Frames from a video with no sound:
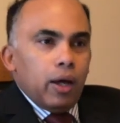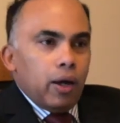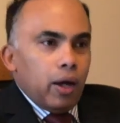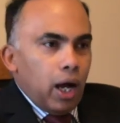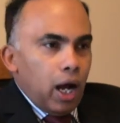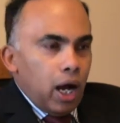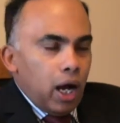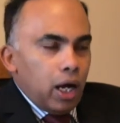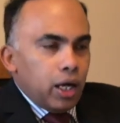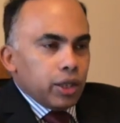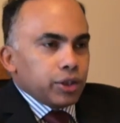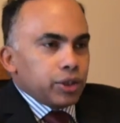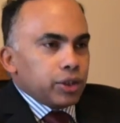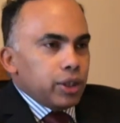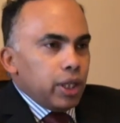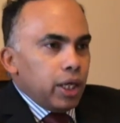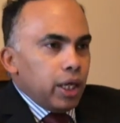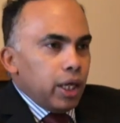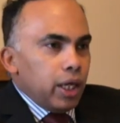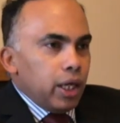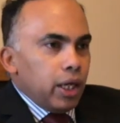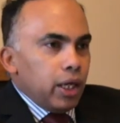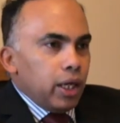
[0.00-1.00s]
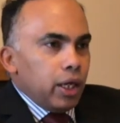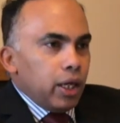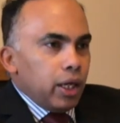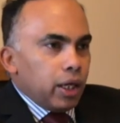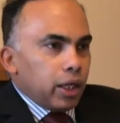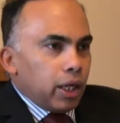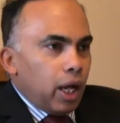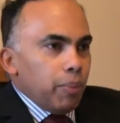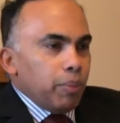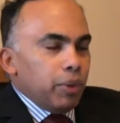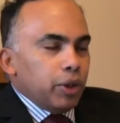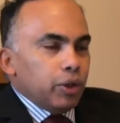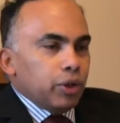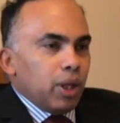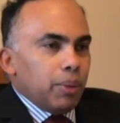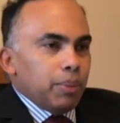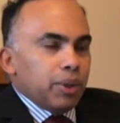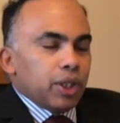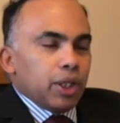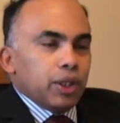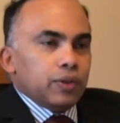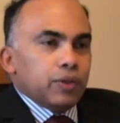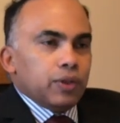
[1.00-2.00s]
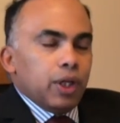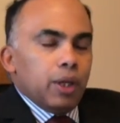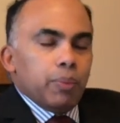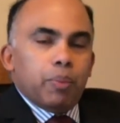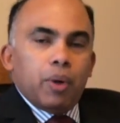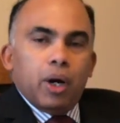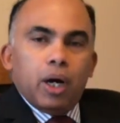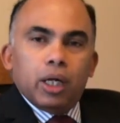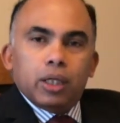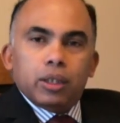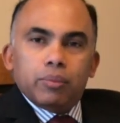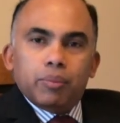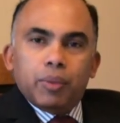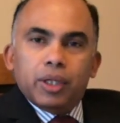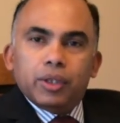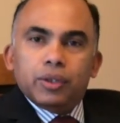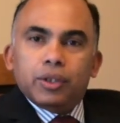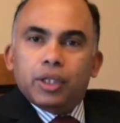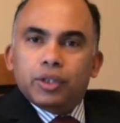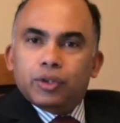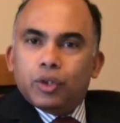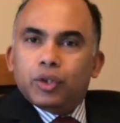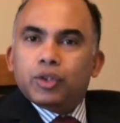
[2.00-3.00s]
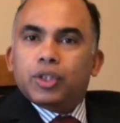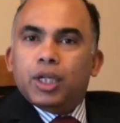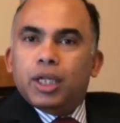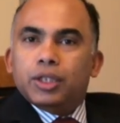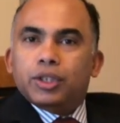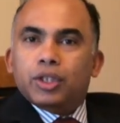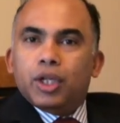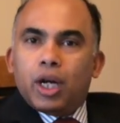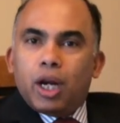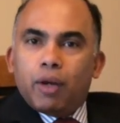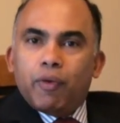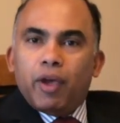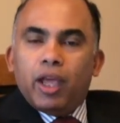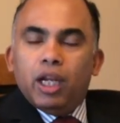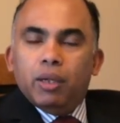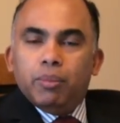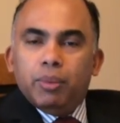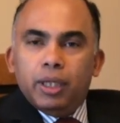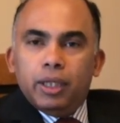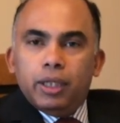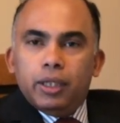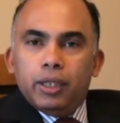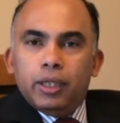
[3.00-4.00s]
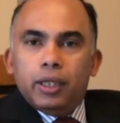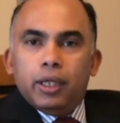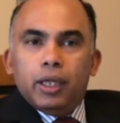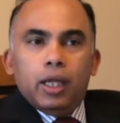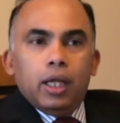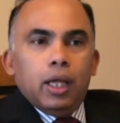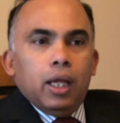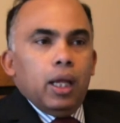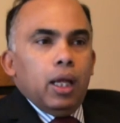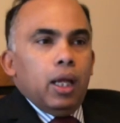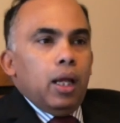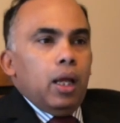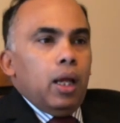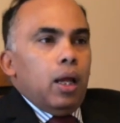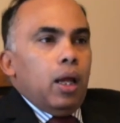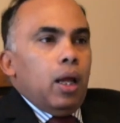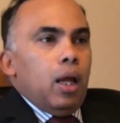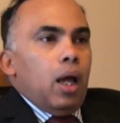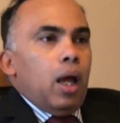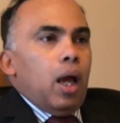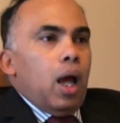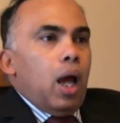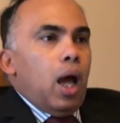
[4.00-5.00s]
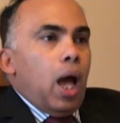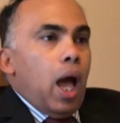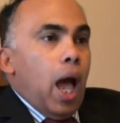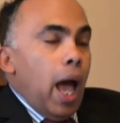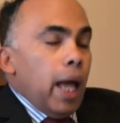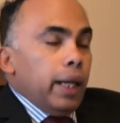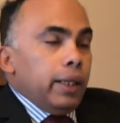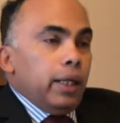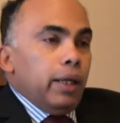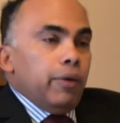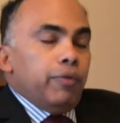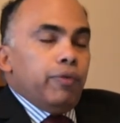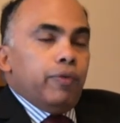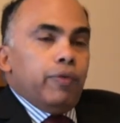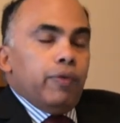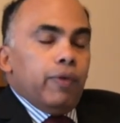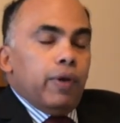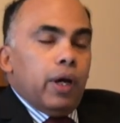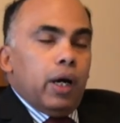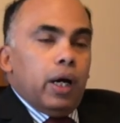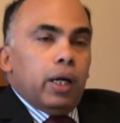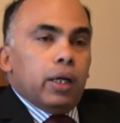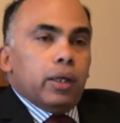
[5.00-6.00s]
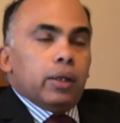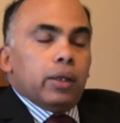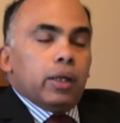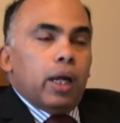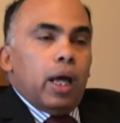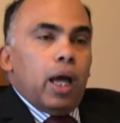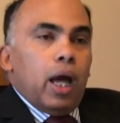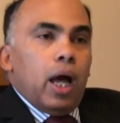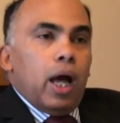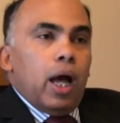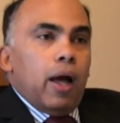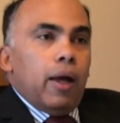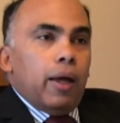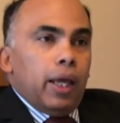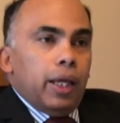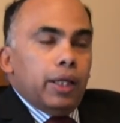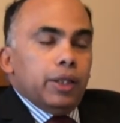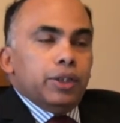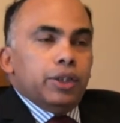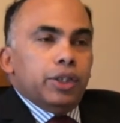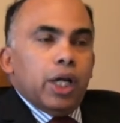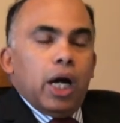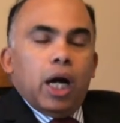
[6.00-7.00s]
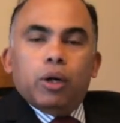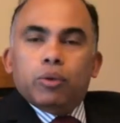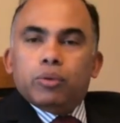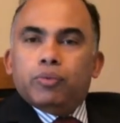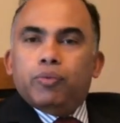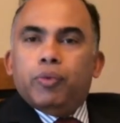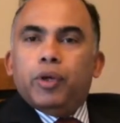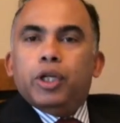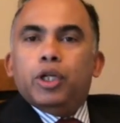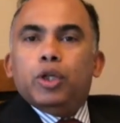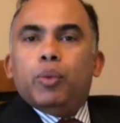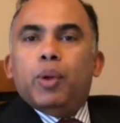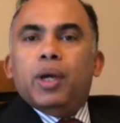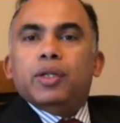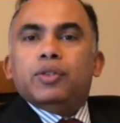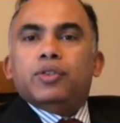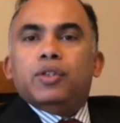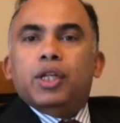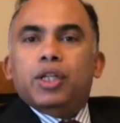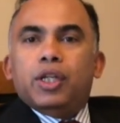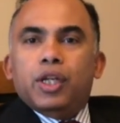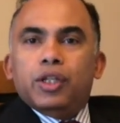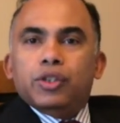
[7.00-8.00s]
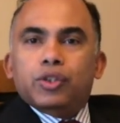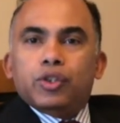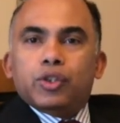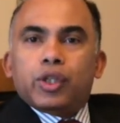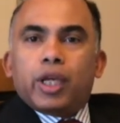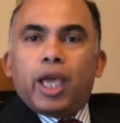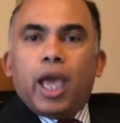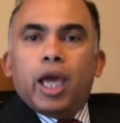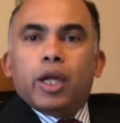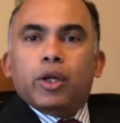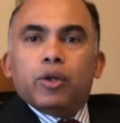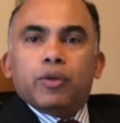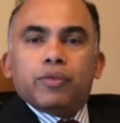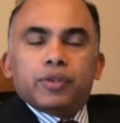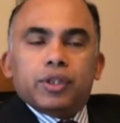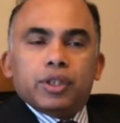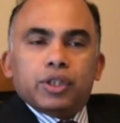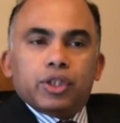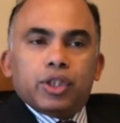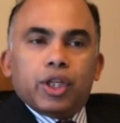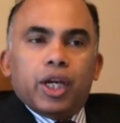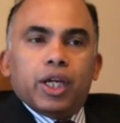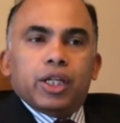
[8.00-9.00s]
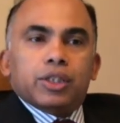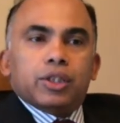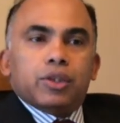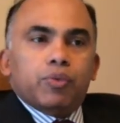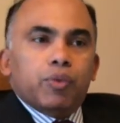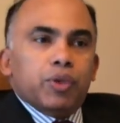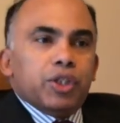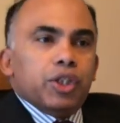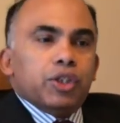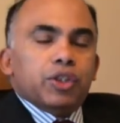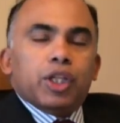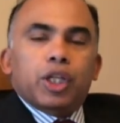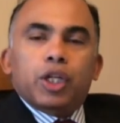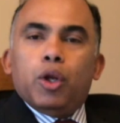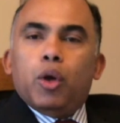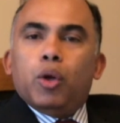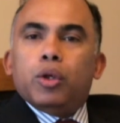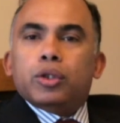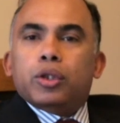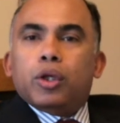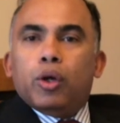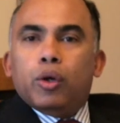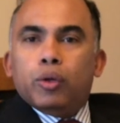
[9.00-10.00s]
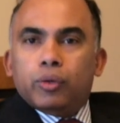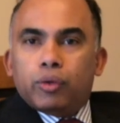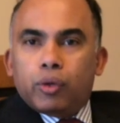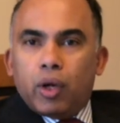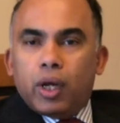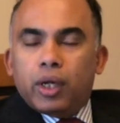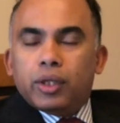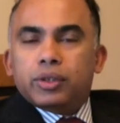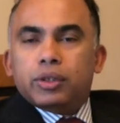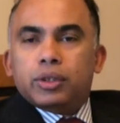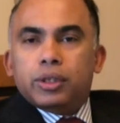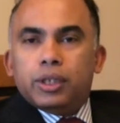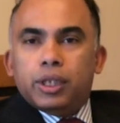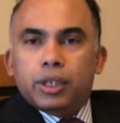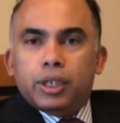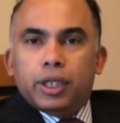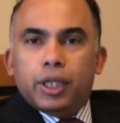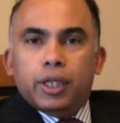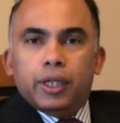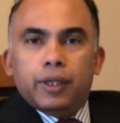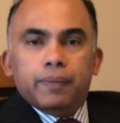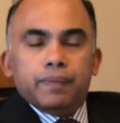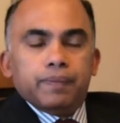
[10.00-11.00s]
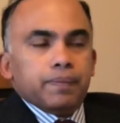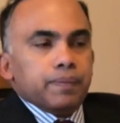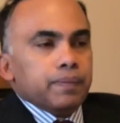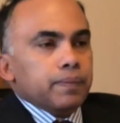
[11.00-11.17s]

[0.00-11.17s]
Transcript: as they come into the emergency department. These results are available. And if we are in doubt, we do a CT scan of the chest, which is a non-contrast CT.